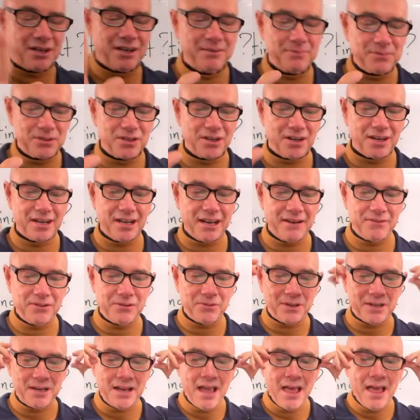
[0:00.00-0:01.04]
I'm sorry,
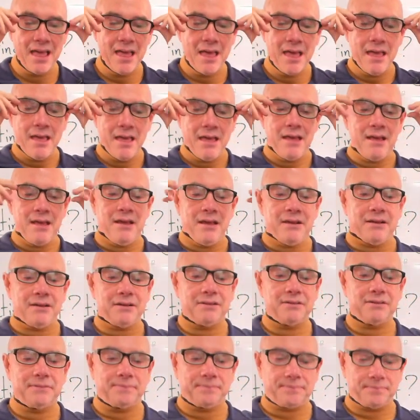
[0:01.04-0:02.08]
everyone.
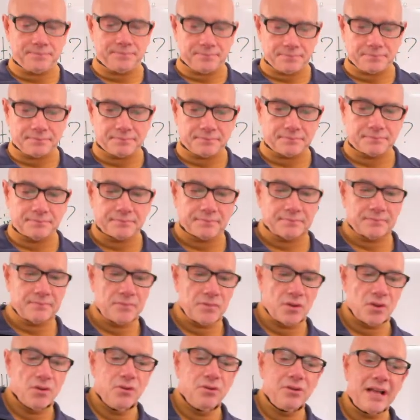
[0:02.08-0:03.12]
Hold
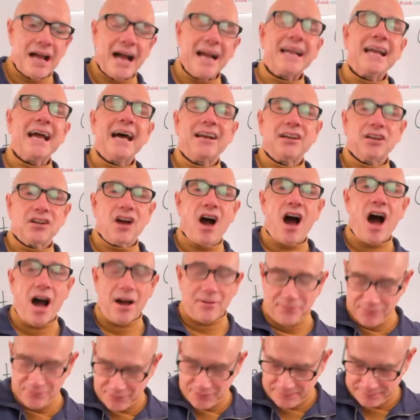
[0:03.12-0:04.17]
on, I got a
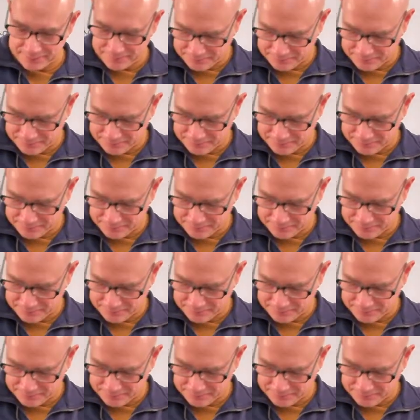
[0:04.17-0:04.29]
cough.